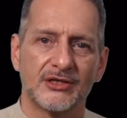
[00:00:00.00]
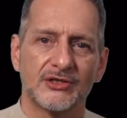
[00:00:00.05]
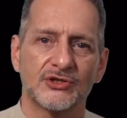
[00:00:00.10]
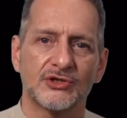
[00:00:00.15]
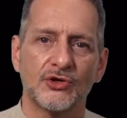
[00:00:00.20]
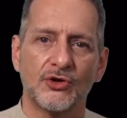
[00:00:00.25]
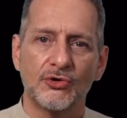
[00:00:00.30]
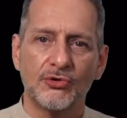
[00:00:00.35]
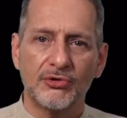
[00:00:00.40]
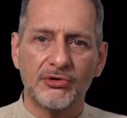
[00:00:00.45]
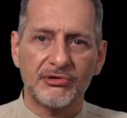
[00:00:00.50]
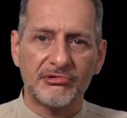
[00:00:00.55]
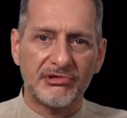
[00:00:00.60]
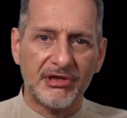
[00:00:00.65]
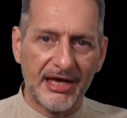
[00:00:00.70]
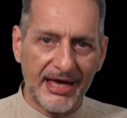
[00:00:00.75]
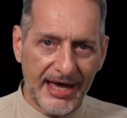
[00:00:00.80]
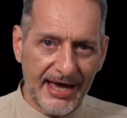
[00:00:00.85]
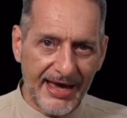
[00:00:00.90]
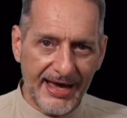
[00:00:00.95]
So
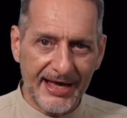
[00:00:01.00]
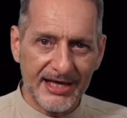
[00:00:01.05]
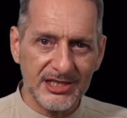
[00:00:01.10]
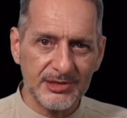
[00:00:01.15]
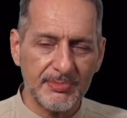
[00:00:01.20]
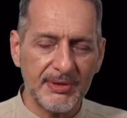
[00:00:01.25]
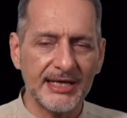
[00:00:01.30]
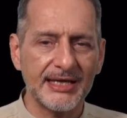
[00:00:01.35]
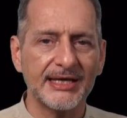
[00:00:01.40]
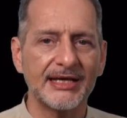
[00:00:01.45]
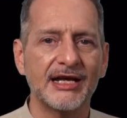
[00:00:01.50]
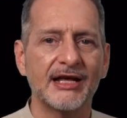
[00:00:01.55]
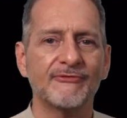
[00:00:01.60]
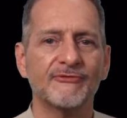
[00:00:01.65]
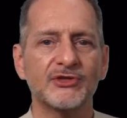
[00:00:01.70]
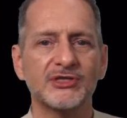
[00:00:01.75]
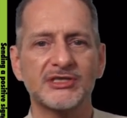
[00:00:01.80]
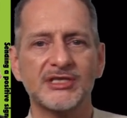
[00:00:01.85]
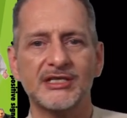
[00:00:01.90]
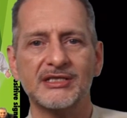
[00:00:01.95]
the hands making an
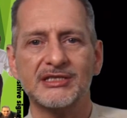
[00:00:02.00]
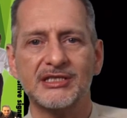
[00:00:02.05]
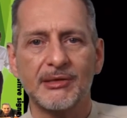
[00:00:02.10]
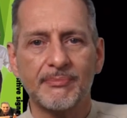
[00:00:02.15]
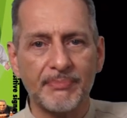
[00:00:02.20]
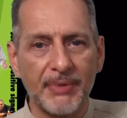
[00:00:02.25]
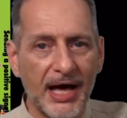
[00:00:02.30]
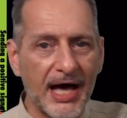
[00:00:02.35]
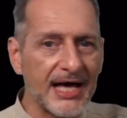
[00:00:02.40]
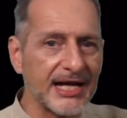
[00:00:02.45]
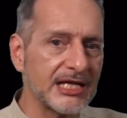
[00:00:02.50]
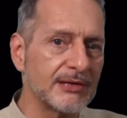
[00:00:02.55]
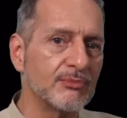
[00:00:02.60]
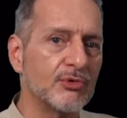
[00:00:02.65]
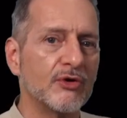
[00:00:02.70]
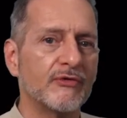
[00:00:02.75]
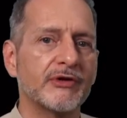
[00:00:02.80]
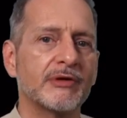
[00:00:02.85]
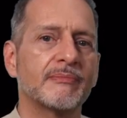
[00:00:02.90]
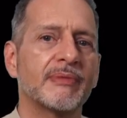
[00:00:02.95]
emphasis, the body
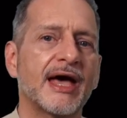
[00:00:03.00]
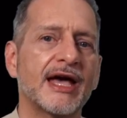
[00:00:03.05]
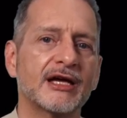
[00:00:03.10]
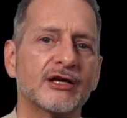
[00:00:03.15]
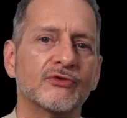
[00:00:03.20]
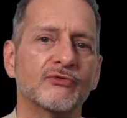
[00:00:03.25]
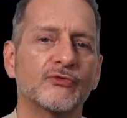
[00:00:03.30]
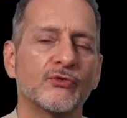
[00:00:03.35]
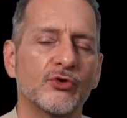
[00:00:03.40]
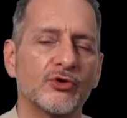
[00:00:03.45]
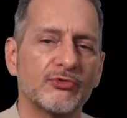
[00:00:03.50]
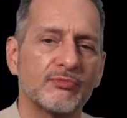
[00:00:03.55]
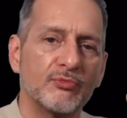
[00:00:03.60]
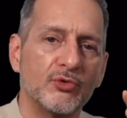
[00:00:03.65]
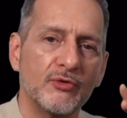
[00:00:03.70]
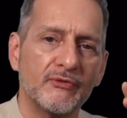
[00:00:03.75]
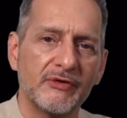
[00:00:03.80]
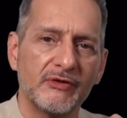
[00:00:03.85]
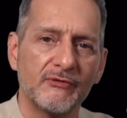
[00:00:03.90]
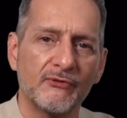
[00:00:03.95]
moving back and forth,
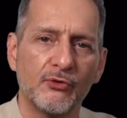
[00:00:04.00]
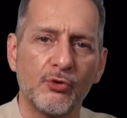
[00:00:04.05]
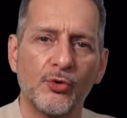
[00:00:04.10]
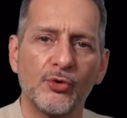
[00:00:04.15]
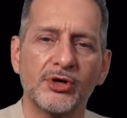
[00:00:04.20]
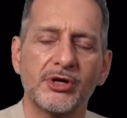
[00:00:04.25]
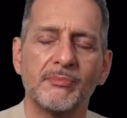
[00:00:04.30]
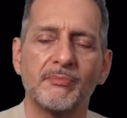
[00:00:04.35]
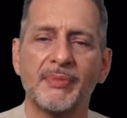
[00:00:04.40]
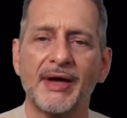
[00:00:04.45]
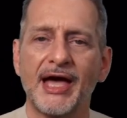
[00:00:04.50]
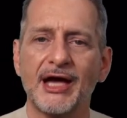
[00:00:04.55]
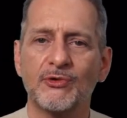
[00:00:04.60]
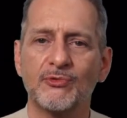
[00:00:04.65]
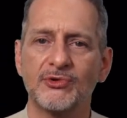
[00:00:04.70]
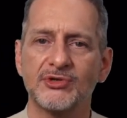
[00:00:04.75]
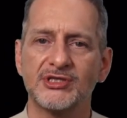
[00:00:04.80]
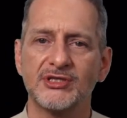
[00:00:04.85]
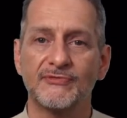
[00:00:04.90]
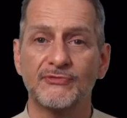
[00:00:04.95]
moving forward and
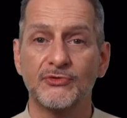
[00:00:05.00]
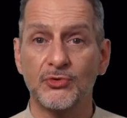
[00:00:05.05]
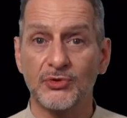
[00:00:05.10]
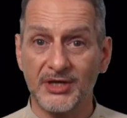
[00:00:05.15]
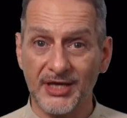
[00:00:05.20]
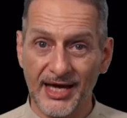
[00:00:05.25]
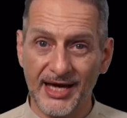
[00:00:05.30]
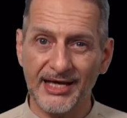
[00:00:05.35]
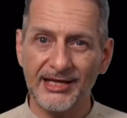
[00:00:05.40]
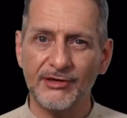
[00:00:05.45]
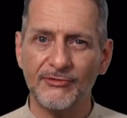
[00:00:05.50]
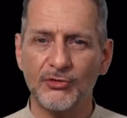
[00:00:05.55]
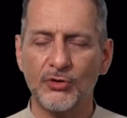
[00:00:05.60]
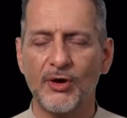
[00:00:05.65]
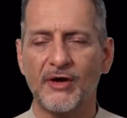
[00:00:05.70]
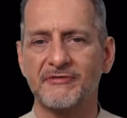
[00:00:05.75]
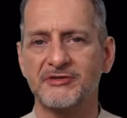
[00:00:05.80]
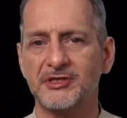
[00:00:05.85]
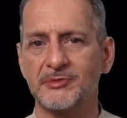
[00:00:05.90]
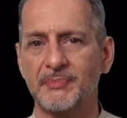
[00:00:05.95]
backwards if you can, if
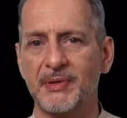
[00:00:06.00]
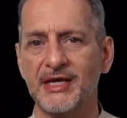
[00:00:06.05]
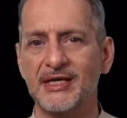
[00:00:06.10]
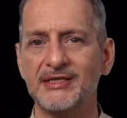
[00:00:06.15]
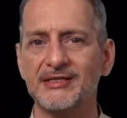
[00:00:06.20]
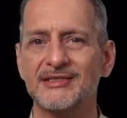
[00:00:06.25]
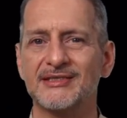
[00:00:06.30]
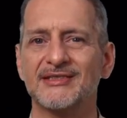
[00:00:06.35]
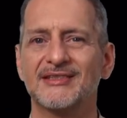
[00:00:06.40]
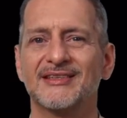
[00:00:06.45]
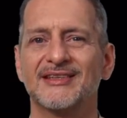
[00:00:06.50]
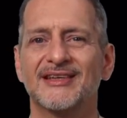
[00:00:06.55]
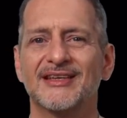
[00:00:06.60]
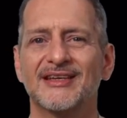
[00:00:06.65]
you have space.